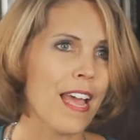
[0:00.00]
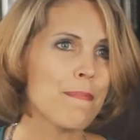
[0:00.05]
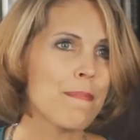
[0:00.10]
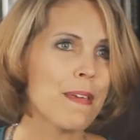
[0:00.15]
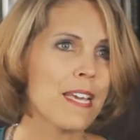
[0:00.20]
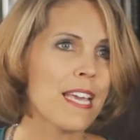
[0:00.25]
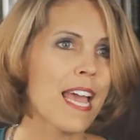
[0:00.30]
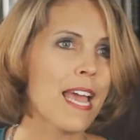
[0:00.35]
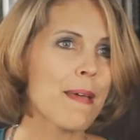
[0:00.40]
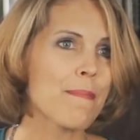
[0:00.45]
and
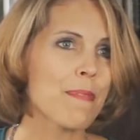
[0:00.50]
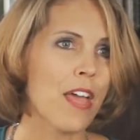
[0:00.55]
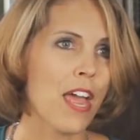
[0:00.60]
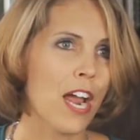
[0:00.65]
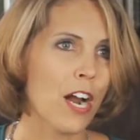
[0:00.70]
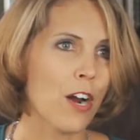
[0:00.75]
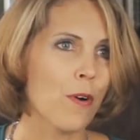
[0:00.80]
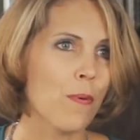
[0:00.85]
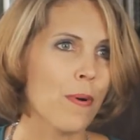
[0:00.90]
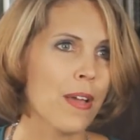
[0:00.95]
became the
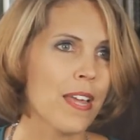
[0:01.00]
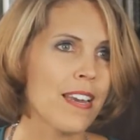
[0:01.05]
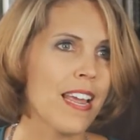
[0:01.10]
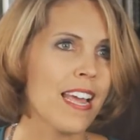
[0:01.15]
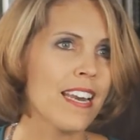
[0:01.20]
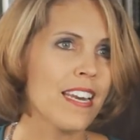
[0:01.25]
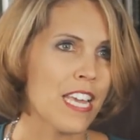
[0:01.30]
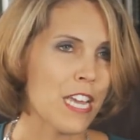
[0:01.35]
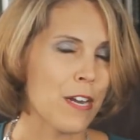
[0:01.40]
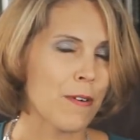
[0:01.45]
heroine
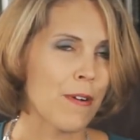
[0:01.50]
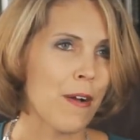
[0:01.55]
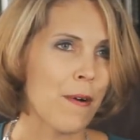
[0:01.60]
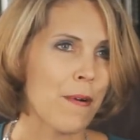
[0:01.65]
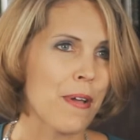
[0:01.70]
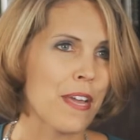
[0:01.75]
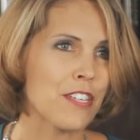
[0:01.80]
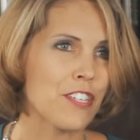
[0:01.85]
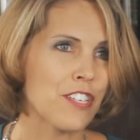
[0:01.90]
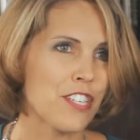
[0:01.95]
and
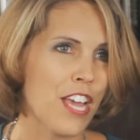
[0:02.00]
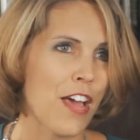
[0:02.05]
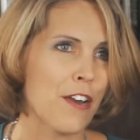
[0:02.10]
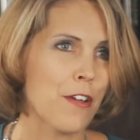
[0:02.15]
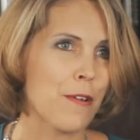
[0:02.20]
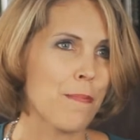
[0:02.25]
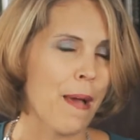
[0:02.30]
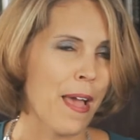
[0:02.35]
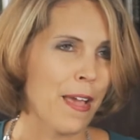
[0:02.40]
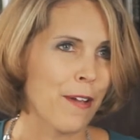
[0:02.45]
hero in
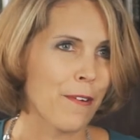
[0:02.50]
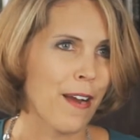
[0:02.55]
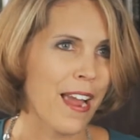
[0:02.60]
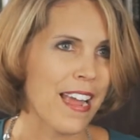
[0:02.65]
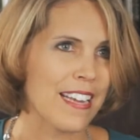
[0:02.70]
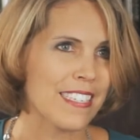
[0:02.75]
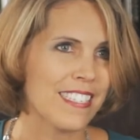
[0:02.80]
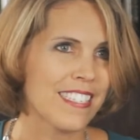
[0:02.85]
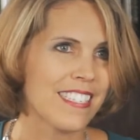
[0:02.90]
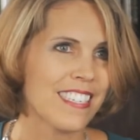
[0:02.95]
Shadowed by
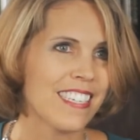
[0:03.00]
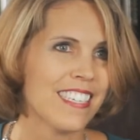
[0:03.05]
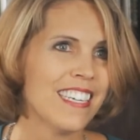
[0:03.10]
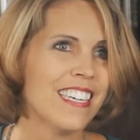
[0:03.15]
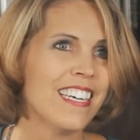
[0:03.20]
Grace.